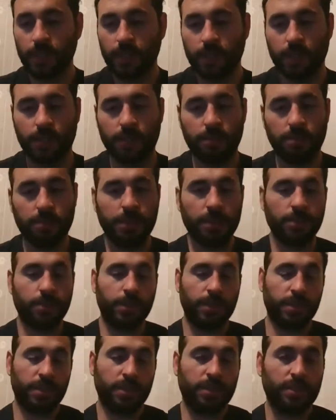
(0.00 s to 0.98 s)
And by the
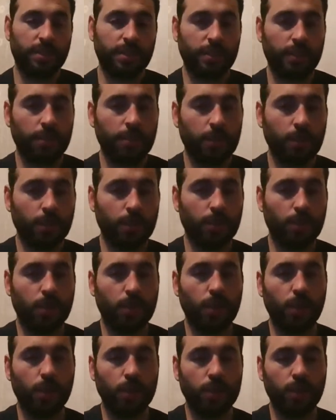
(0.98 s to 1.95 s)
way, this is I'm going to
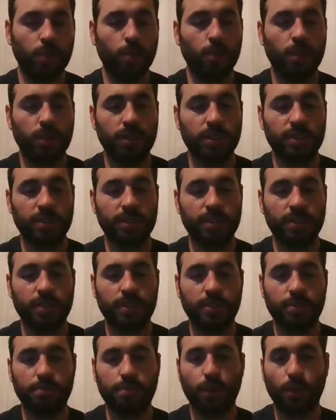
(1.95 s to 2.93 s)
talk works
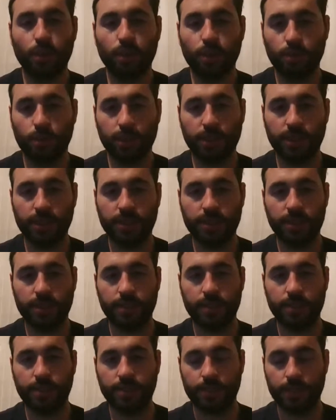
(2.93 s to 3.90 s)
both ways,
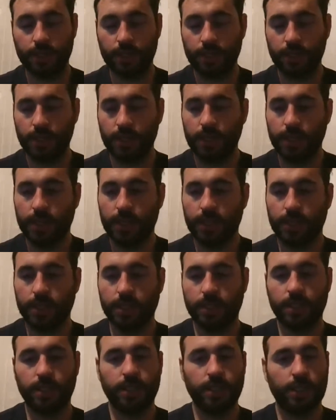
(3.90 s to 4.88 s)

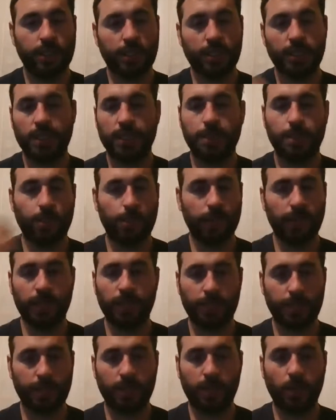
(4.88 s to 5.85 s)
like up
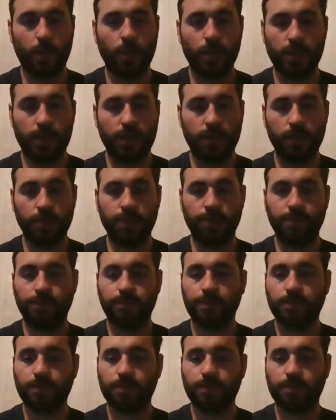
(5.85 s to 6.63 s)
and or down.